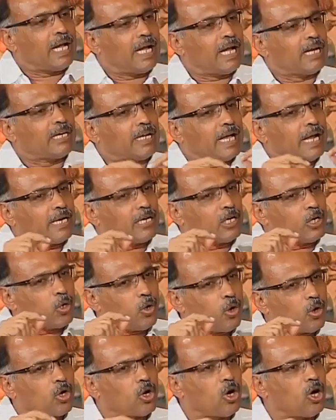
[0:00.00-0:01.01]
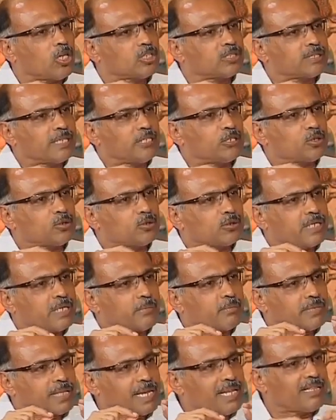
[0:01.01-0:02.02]
And low cost, I used to
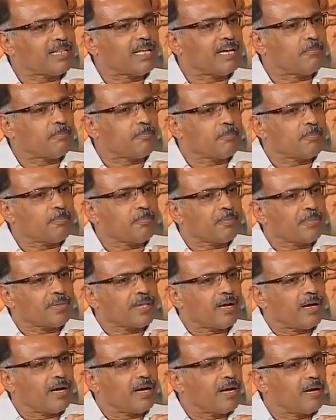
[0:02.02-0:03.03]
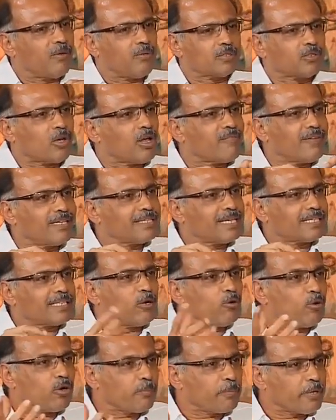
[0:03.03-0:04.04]
keep telling them, was always like
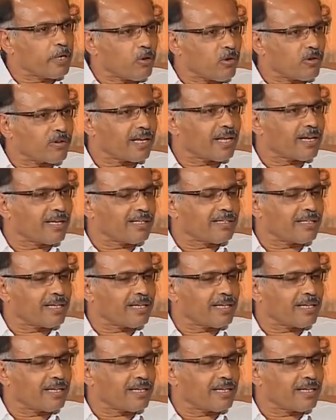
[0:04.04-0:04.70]
the Udupi Hotel.